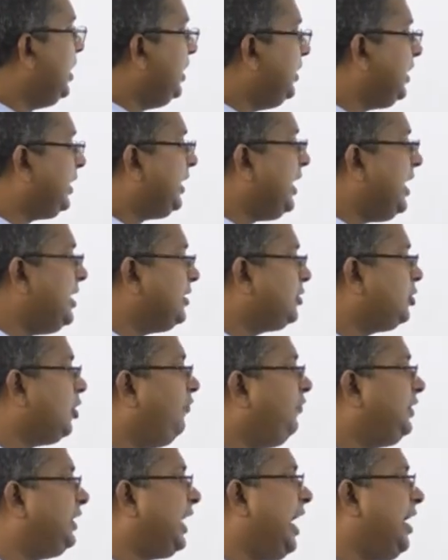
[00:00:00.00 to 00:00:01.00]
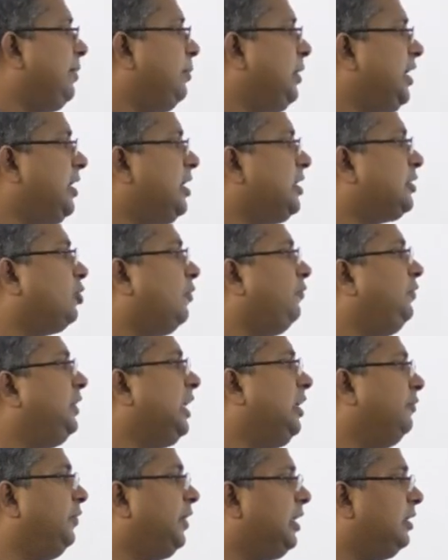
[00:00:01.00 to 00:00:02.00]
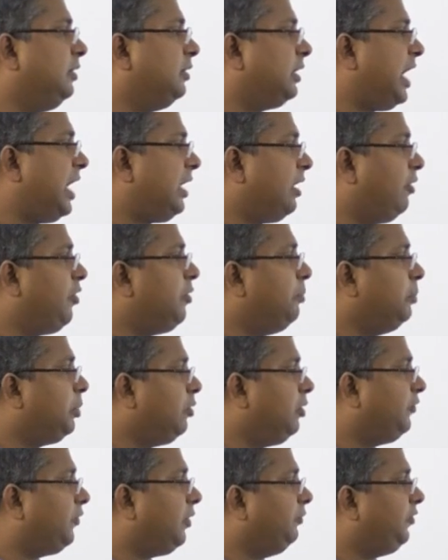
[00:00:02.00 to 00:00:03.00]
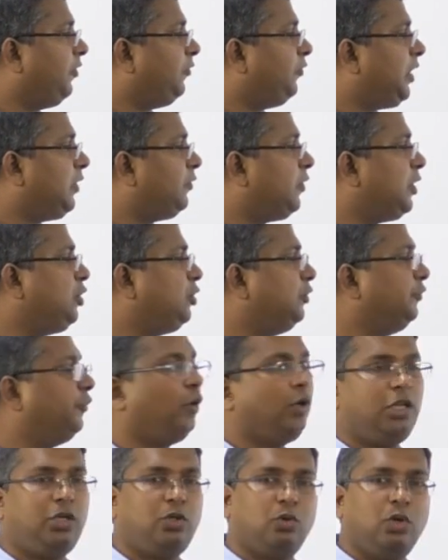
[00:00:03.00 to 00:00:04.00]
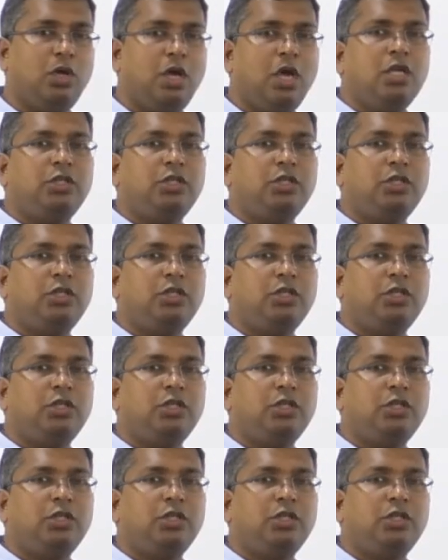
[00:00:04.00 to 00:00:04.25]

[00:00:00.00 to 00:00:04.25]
In the case of timeliness of delivery, rank have improved from fifty-one to forty-two.